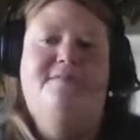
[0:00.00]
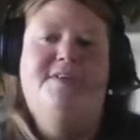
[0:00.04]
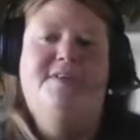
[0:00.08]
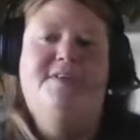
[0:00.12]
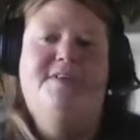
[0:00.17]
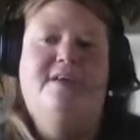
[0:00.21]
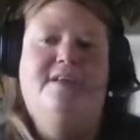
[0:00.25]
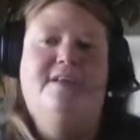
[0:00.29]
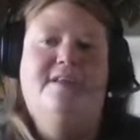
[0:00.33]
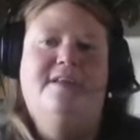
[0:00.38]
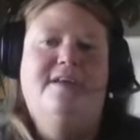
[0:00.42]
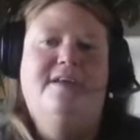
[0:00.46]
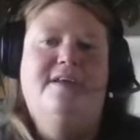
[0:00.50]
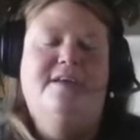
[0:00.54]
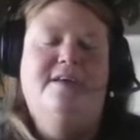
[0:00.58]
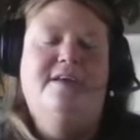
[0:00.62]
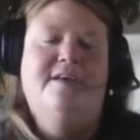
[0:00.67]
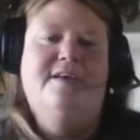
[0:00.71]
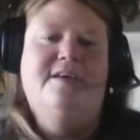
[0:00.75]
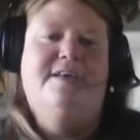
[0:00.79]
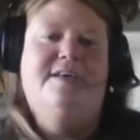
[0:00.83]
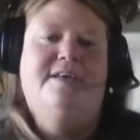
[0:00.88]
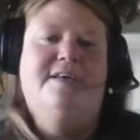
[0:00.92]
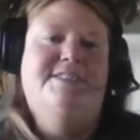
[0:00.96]
done,
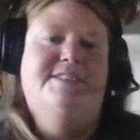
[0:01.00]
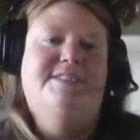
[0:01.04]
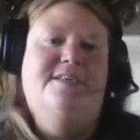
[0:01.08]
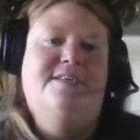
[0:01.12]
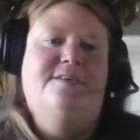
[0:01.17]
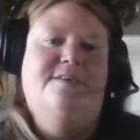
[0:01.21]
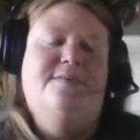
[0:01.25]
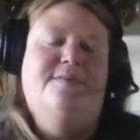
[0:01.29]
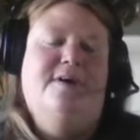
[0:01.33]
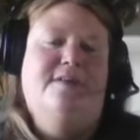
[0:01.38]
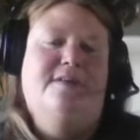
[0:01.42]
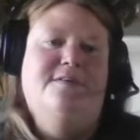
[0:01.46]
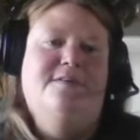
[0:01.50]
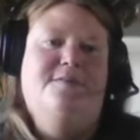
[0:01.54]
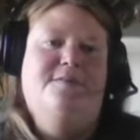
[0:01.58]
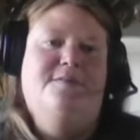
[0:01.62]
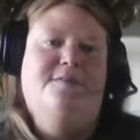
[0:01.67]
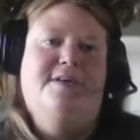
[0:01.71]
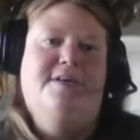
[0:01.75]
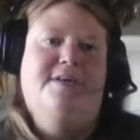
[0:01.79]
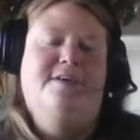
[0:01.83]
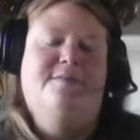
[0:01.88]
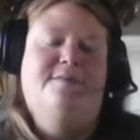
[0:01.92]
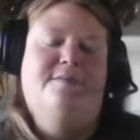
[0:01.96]
can see rather
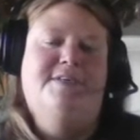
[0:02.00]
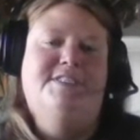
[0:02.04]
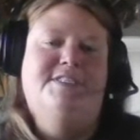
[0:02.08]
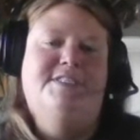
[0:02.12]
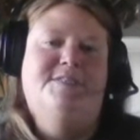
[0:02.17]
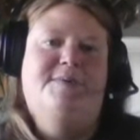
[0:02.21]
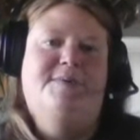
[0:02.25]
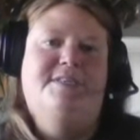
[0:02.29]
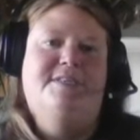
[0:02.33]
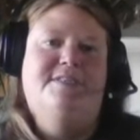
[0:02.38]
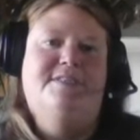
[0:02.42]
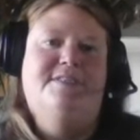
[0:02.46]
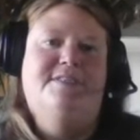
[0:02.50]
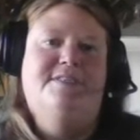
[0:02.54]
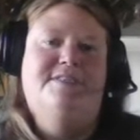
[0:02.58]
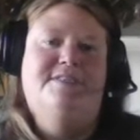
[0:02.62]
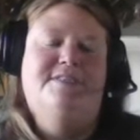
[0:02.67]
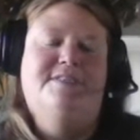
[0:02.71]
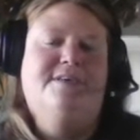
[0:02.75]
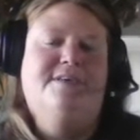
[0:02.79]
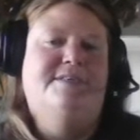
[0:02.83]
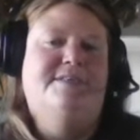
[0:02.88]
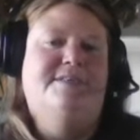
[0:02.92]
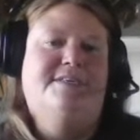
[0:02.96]
quickly what's been
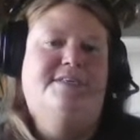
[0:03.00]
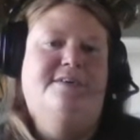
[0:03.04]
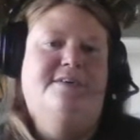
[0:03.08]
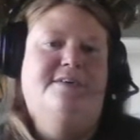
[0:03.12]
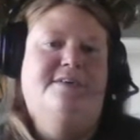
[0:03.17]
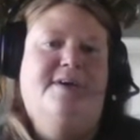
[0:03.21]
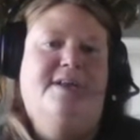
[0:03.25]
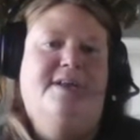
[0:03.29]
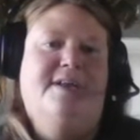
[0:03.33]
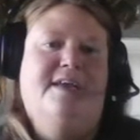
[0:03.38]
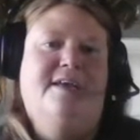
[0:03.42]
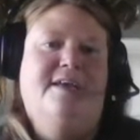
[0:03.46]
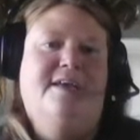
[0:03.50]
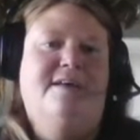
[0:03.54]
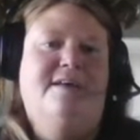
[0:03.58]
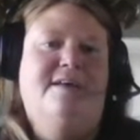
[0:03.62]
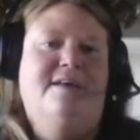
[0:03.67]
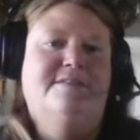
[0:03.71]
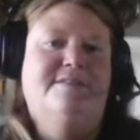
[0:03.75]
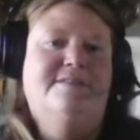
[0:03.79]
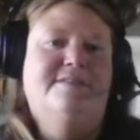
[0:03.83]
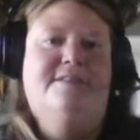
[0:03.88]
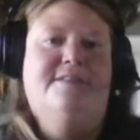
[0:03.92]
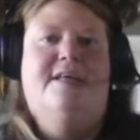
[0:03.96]
discussed already,
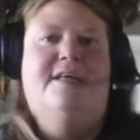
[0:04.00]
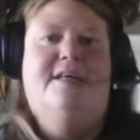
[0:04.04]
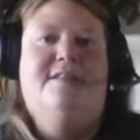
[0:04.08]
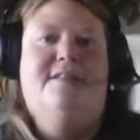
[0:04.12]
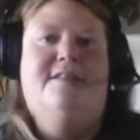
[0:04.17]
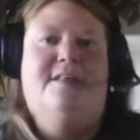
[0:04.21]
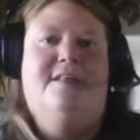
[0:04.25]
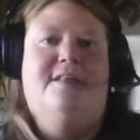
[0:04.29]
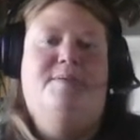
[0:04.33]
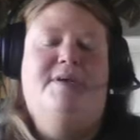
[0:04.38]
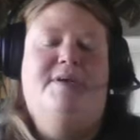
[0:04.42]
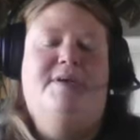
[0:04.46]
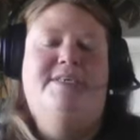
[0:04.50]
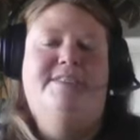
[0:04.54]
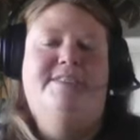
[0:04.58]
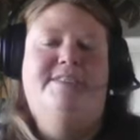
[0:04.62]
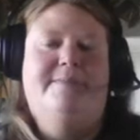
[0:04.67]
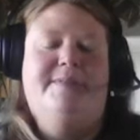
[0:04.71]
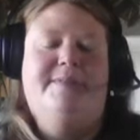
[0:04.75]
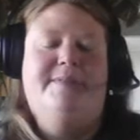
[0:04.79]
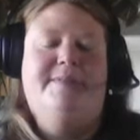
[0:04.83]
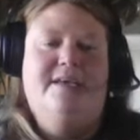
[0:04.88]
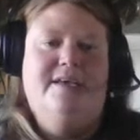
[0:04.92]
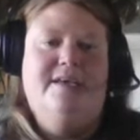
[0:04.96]
so that they pick
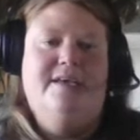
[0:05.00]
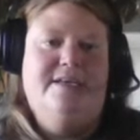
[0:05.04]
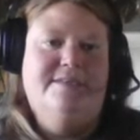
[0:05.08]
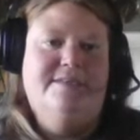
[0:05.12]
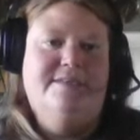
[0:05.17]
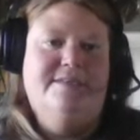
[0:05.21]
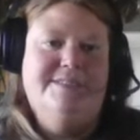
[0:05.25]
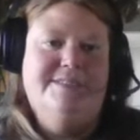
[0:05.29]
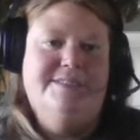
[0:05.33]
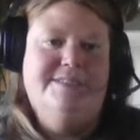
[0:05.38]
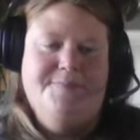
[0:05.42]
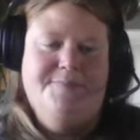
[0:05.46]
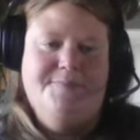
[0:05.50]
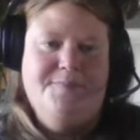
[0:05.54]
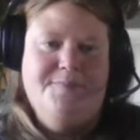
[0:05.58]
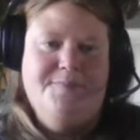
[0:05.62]
something else.